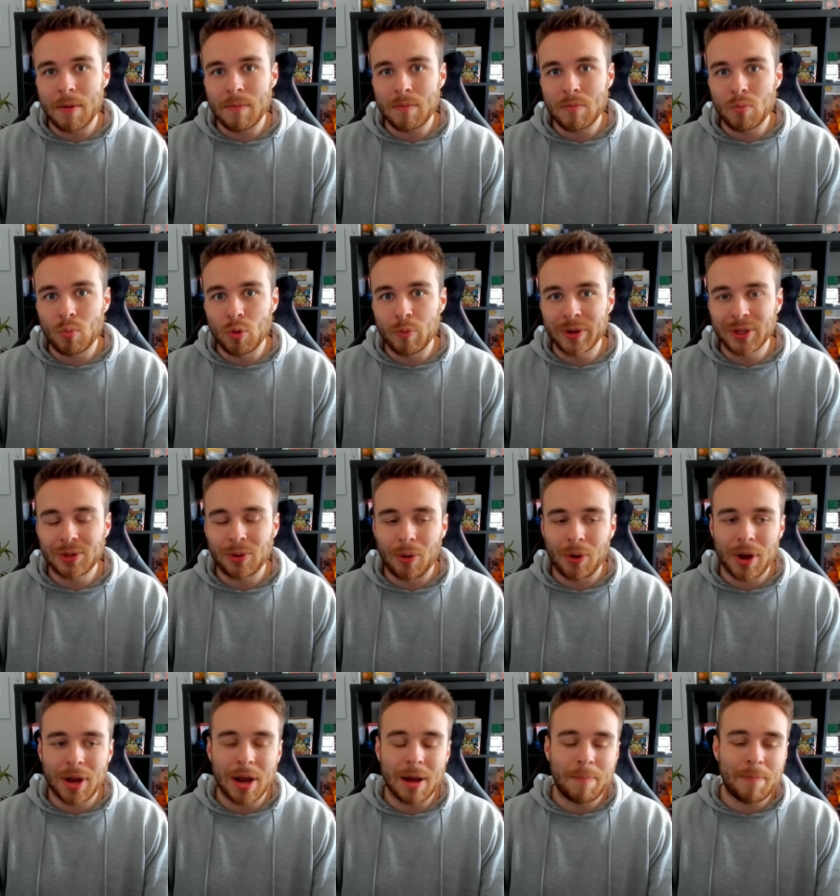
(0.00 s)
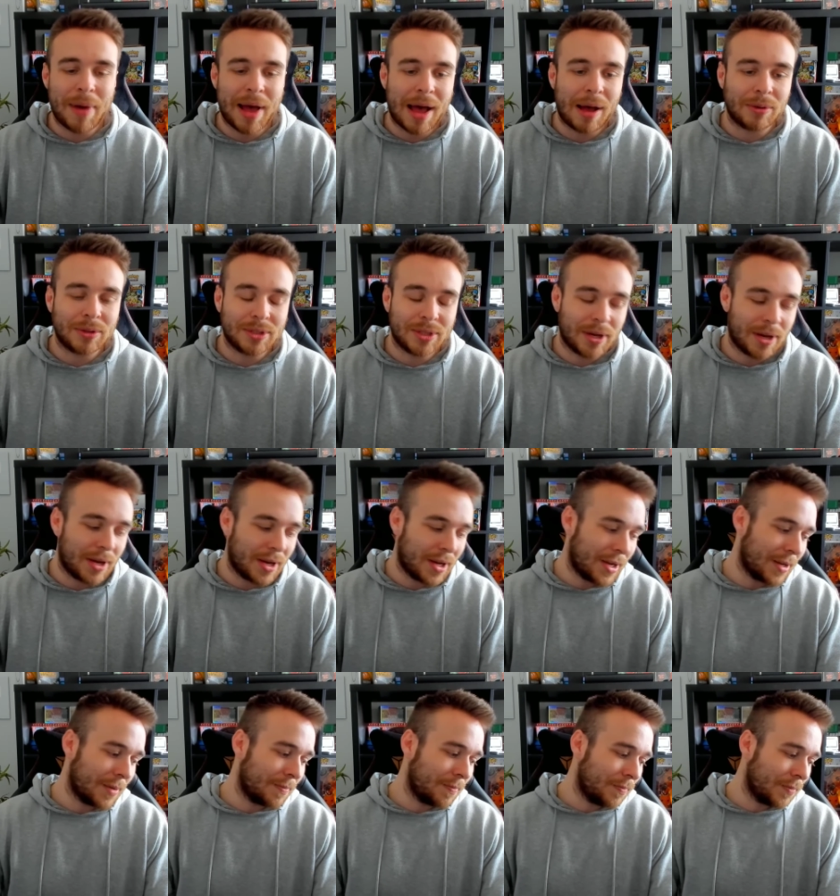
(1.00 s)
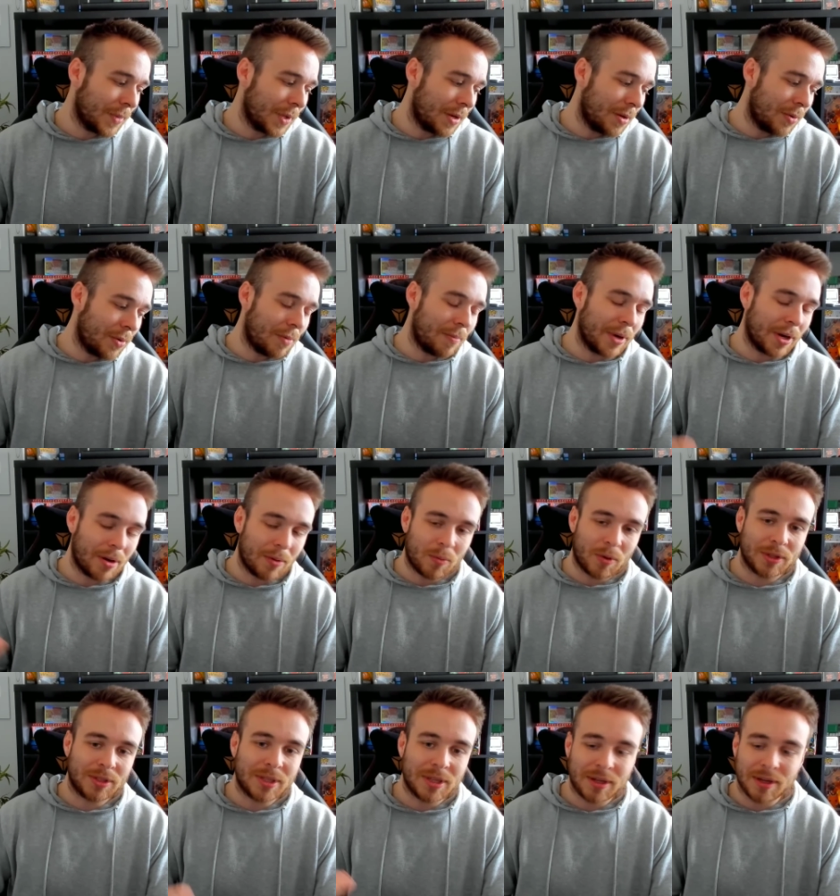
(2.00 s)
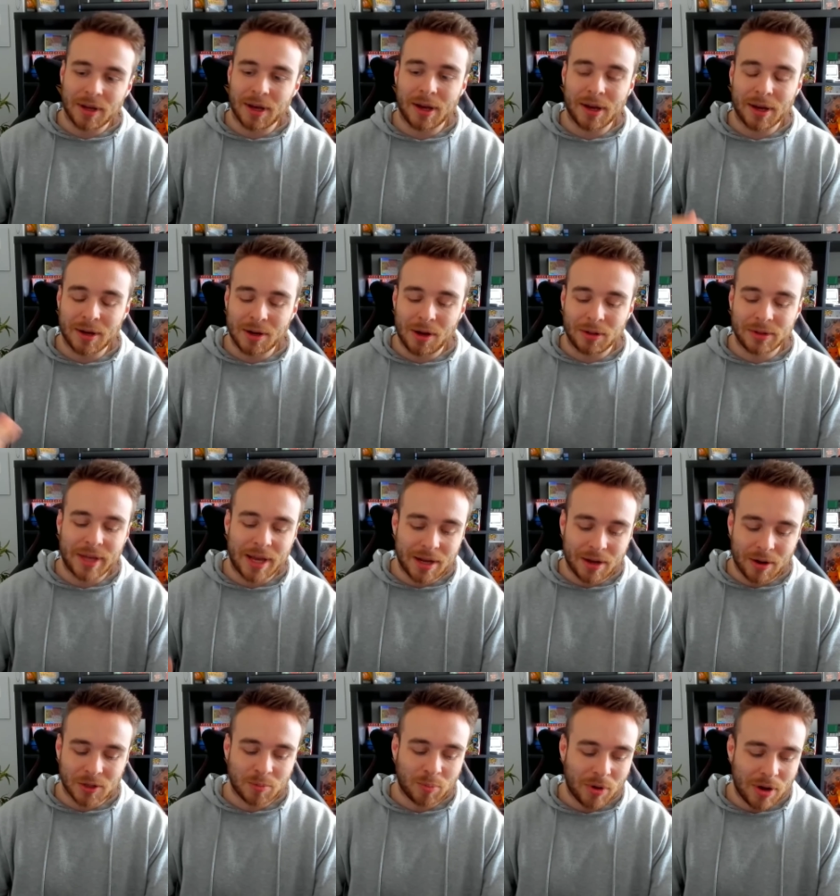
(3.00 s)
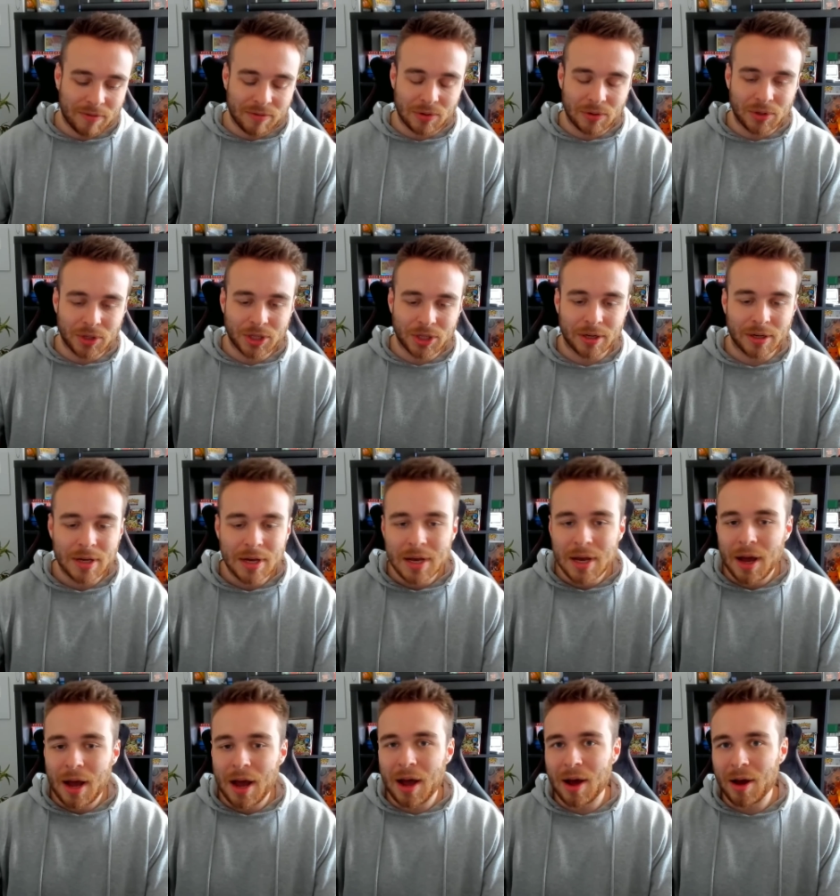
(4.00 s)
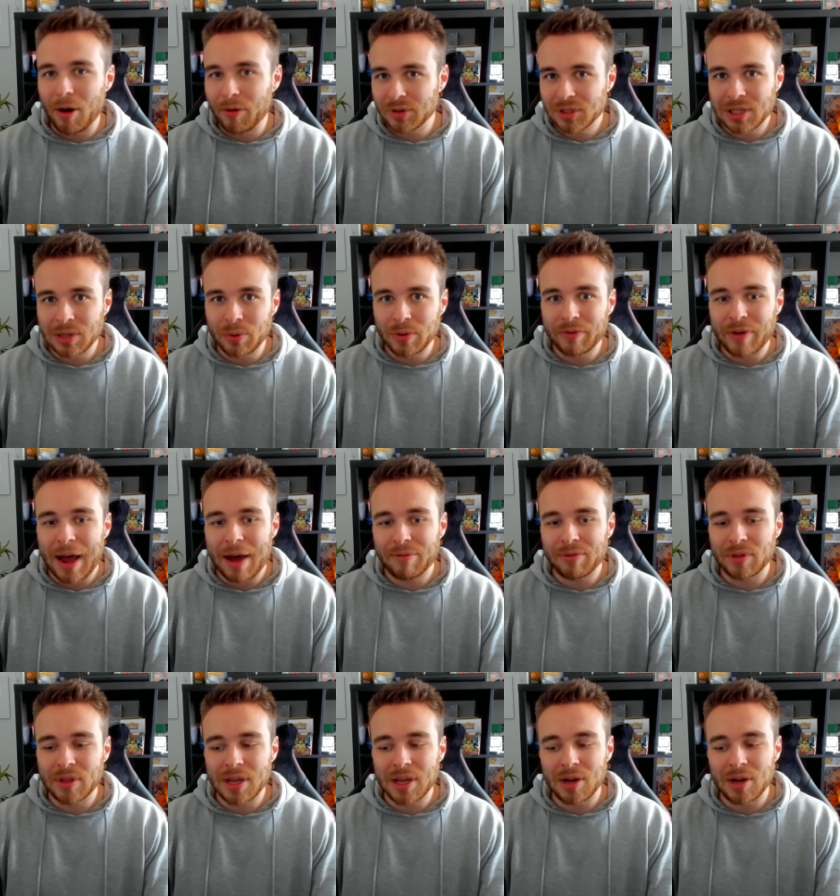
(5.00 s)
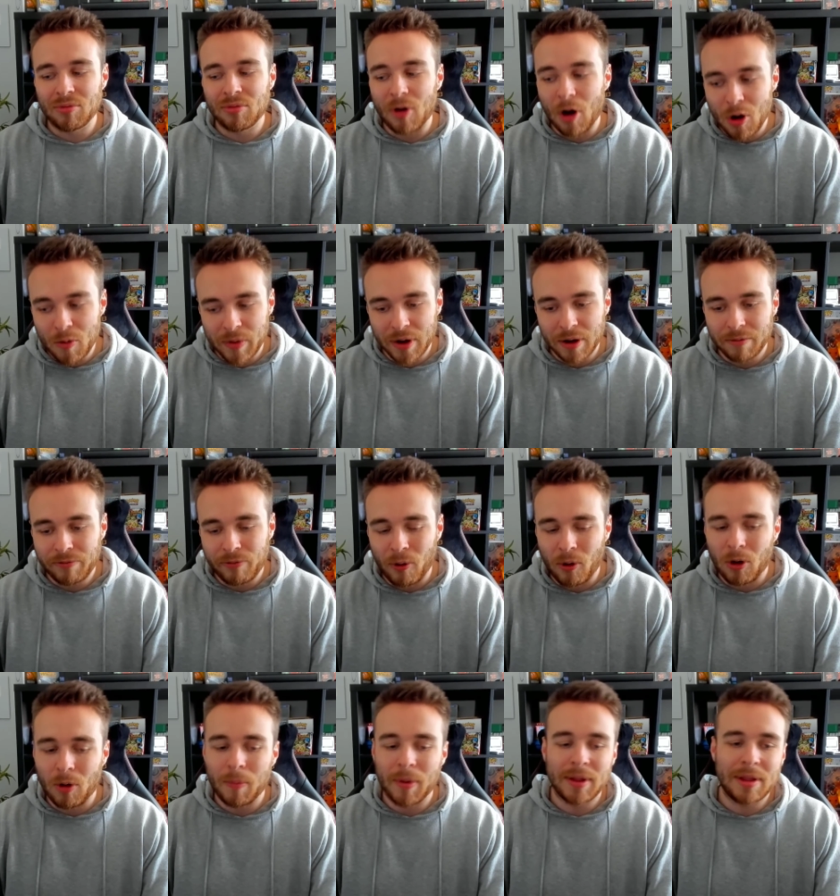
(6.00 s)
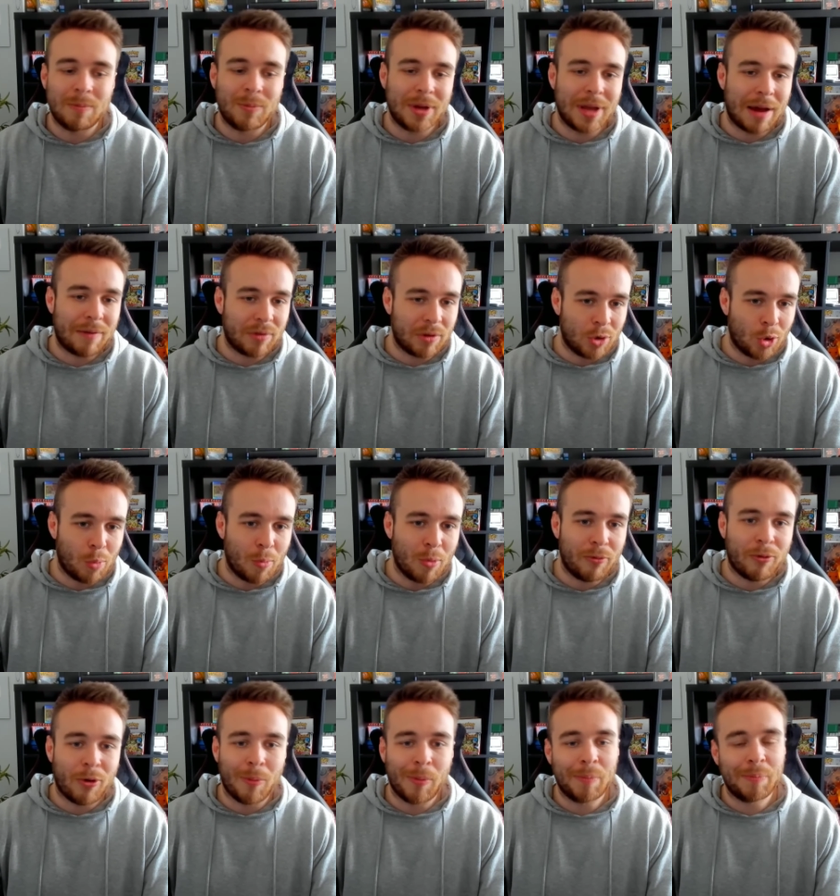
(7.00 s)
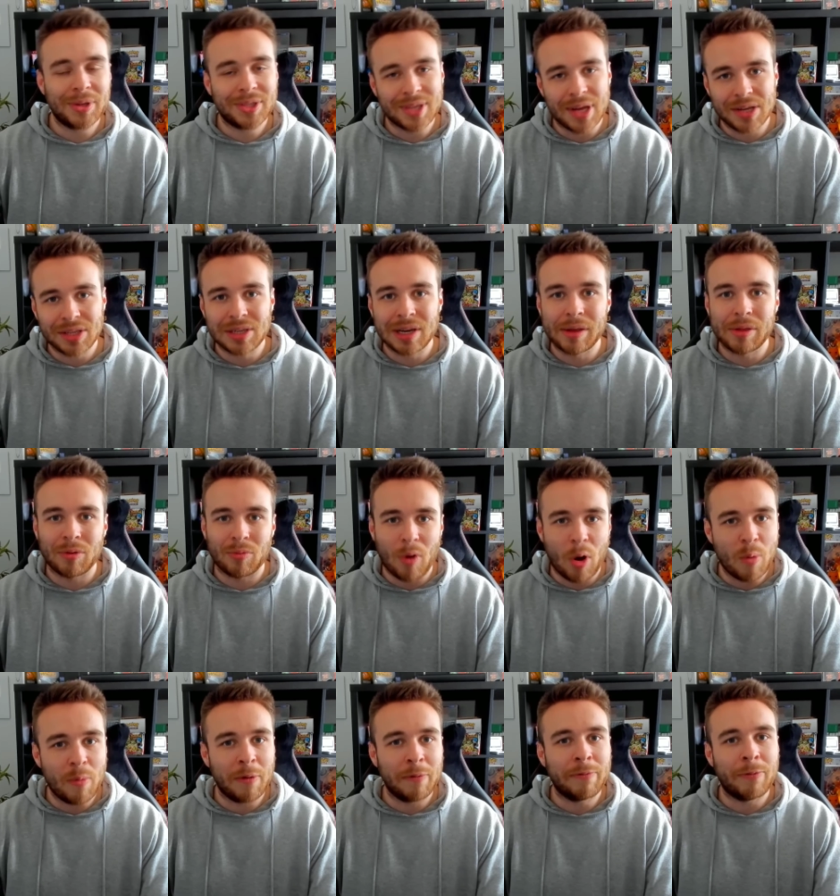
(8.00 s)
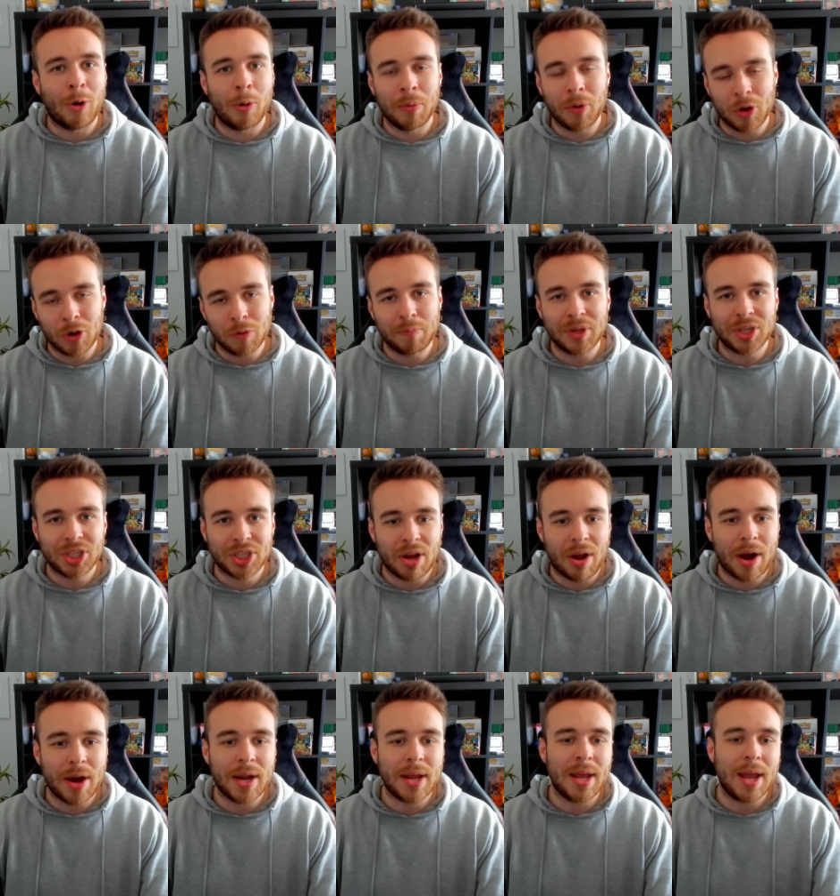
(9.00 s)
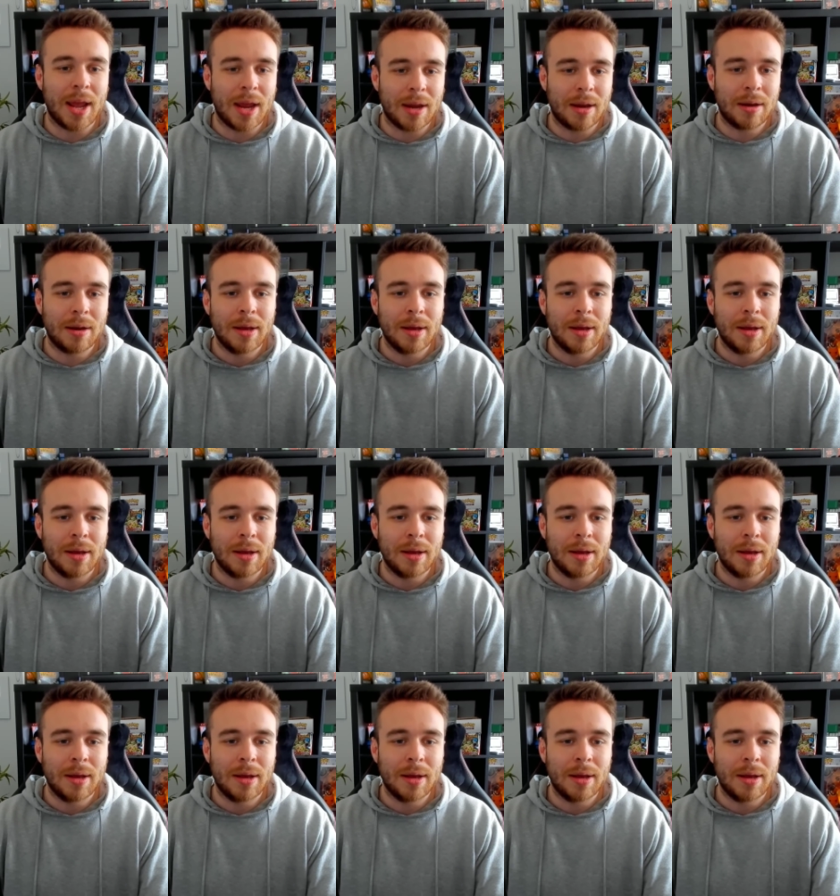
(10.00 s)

we'll be talking about, oh my god, what's it? Goldengo's pre-evolution. Obviously, we have the roaming form, and then we have the normal form. And potentially, the roaming form could be shiny in